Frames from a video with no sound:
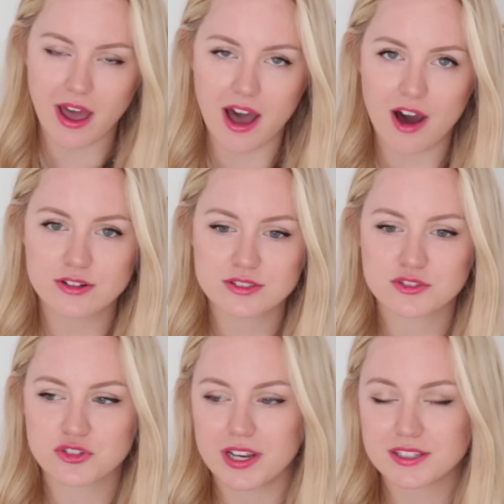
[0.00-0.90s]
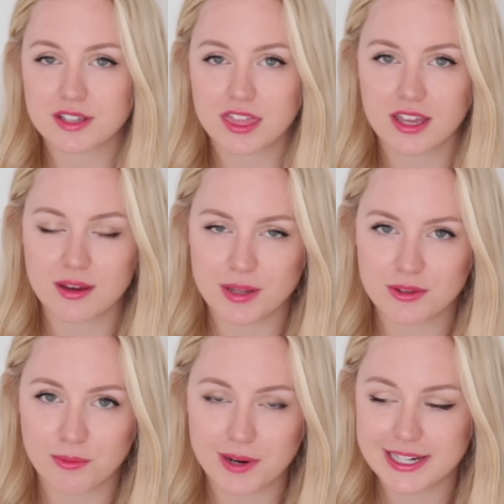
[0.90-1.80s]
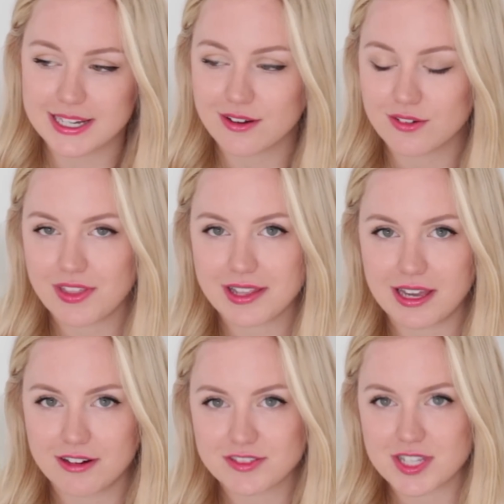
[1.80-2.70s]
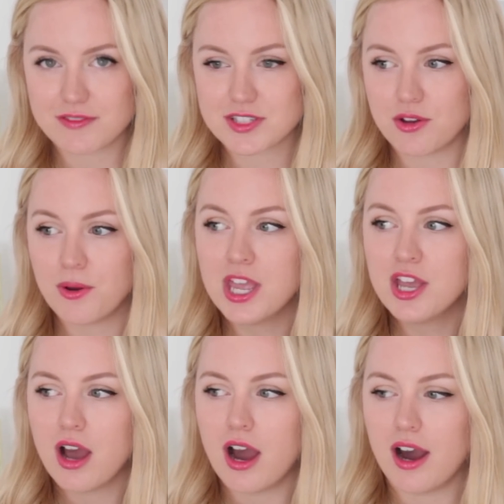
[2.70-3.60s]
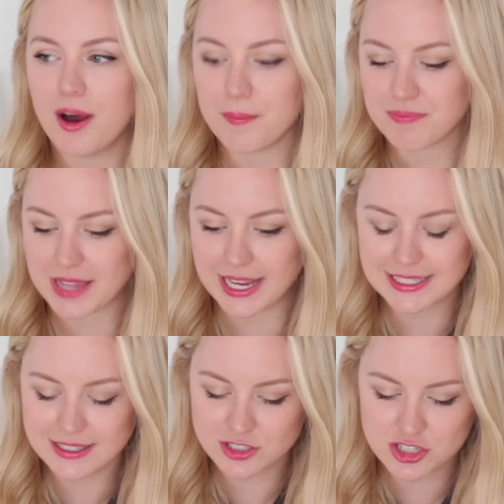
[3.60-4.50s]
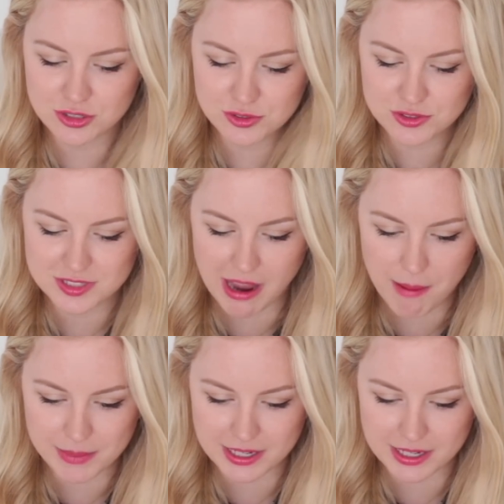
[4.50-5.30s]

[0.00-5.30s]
the house, trying to think about the wedding, all that kind of stuff. So I didn't shoot that